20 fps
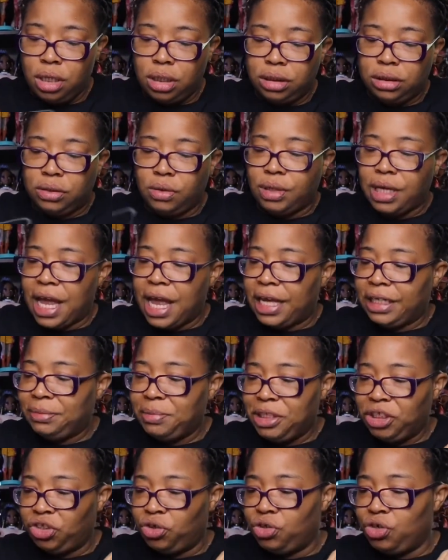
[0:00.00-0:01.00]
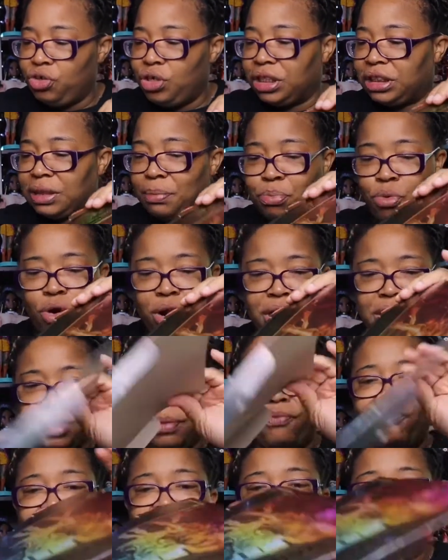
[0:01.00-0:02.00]
So guys, make sure you done supported
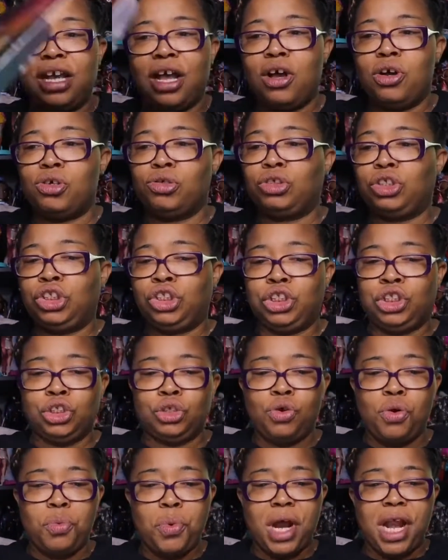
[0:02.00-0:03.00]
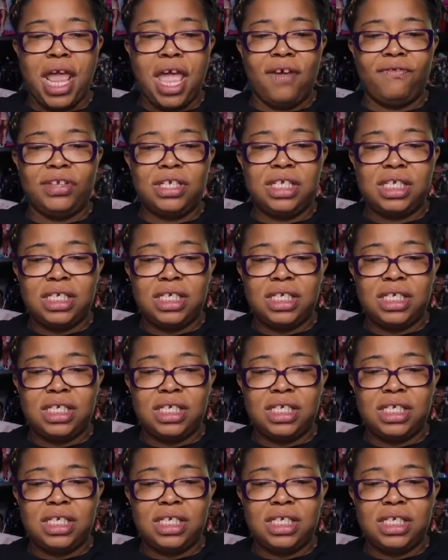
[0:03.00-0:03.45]
them videos too, whatever.